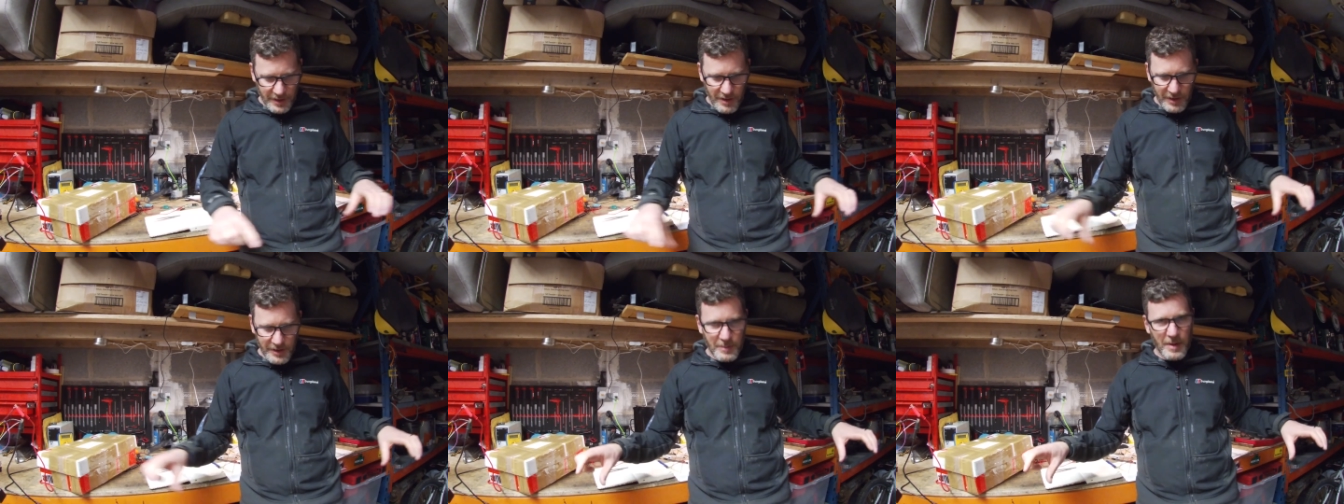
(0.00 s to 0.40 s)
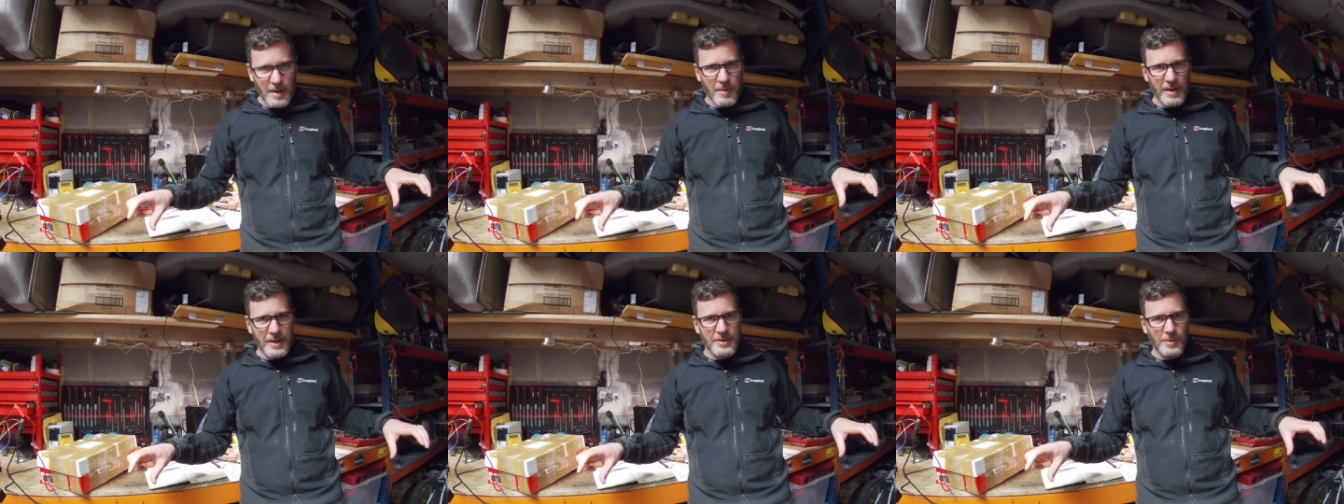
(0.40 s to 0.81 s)
all the
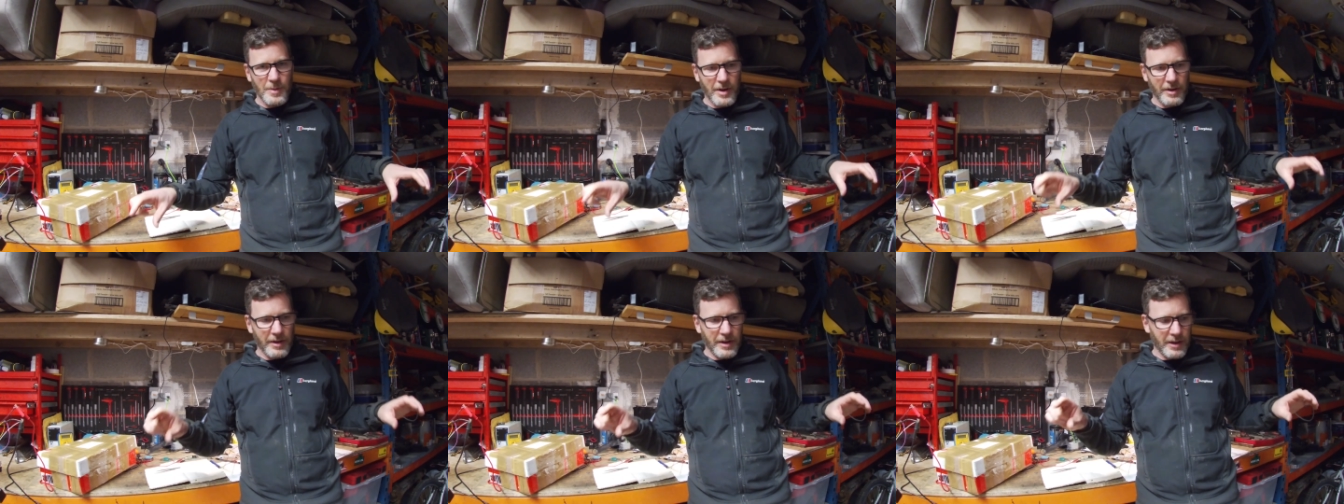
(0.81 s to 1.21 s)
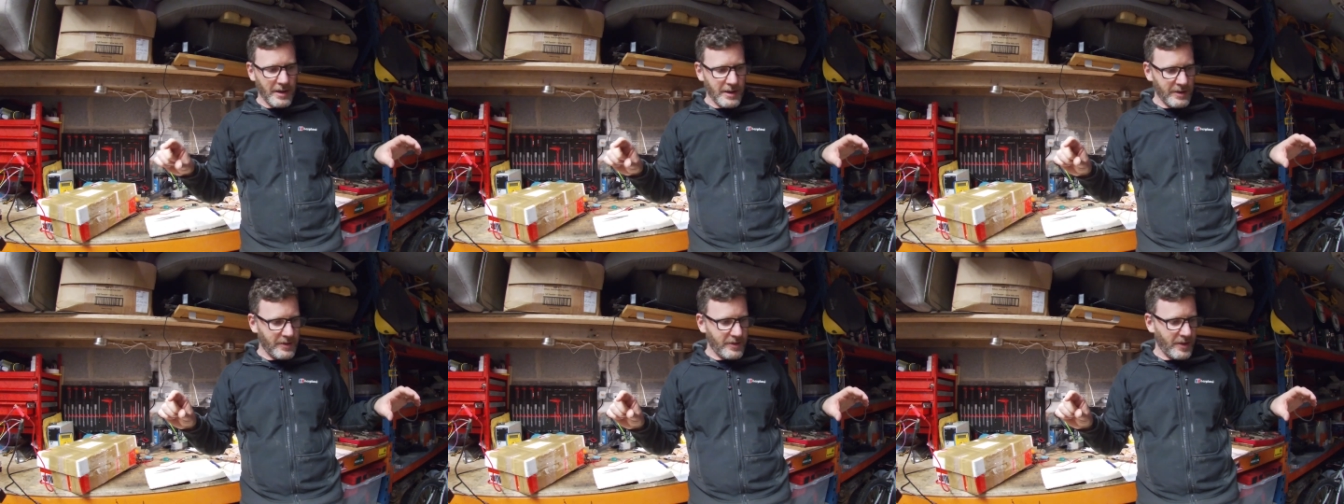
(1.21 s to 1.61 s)
BMS wiring,
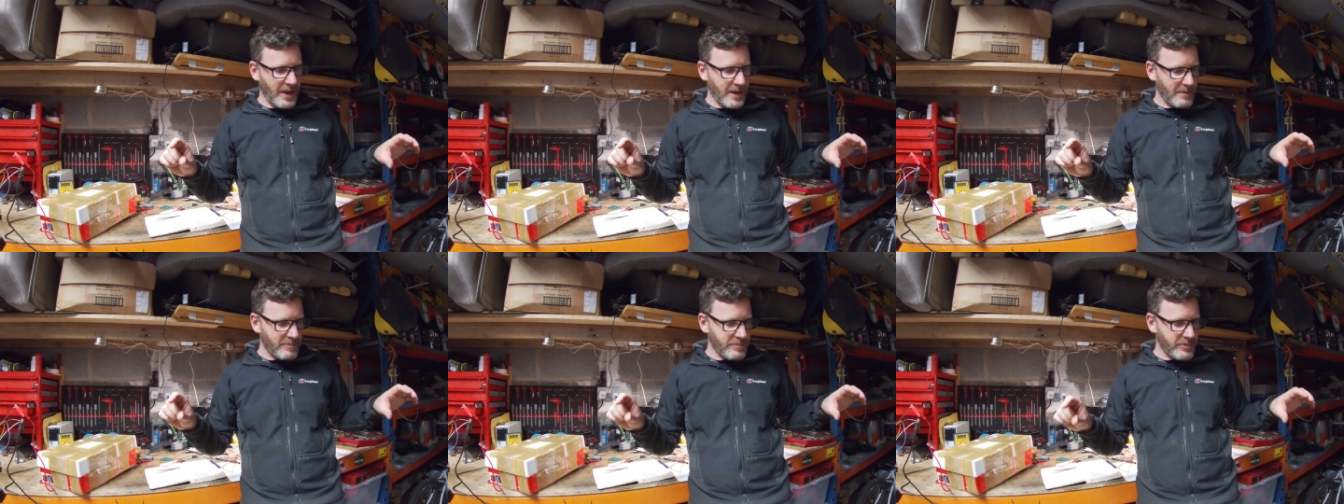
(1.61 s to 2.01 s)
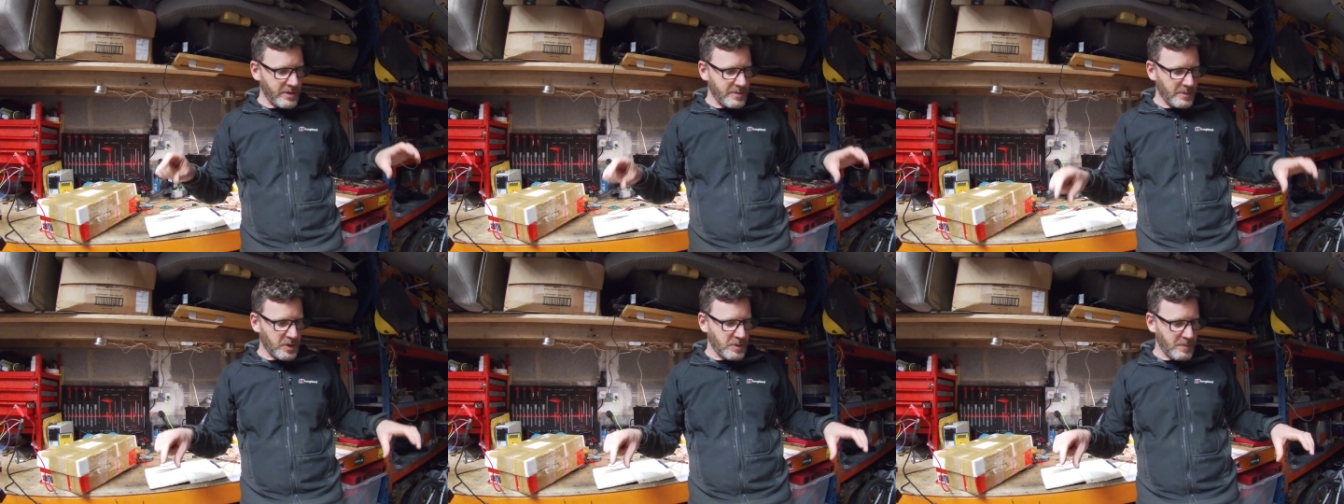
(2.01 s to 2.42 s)
I'd say
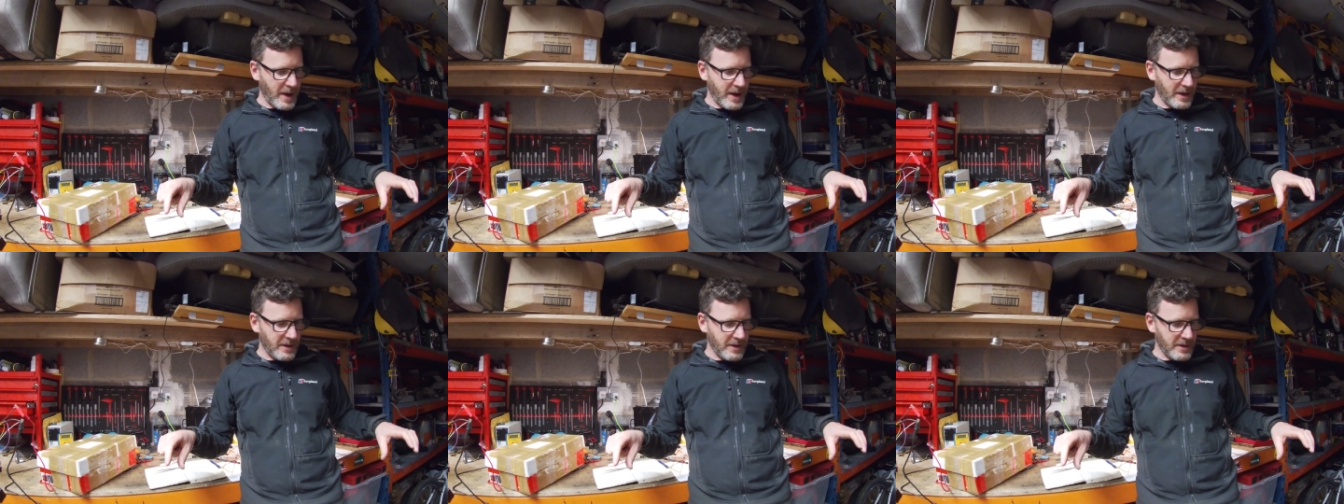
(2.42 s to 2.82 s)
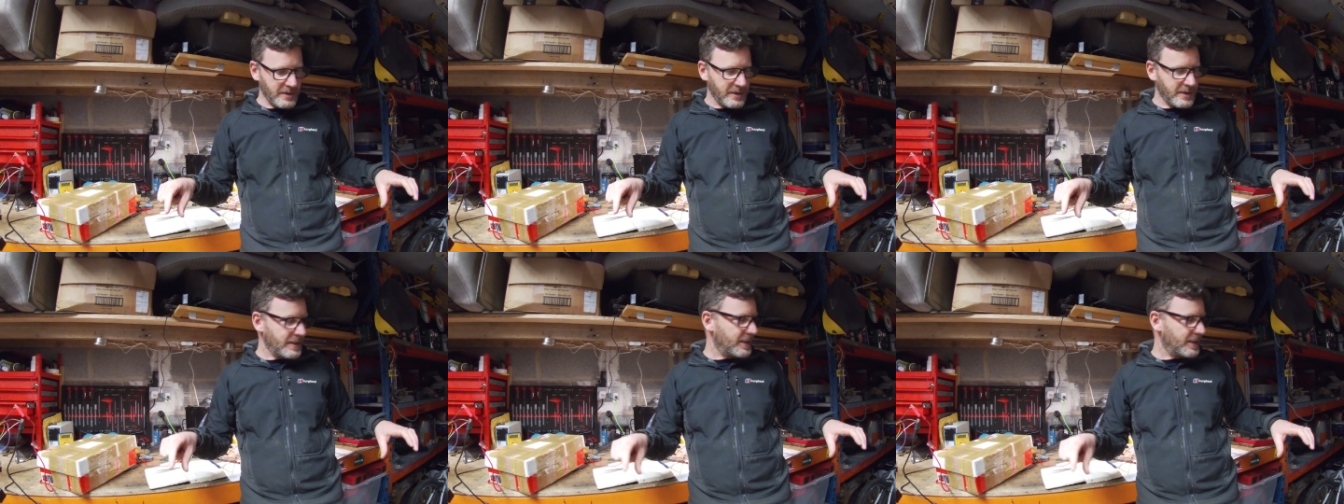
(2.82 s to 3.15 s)
pretty much bang on.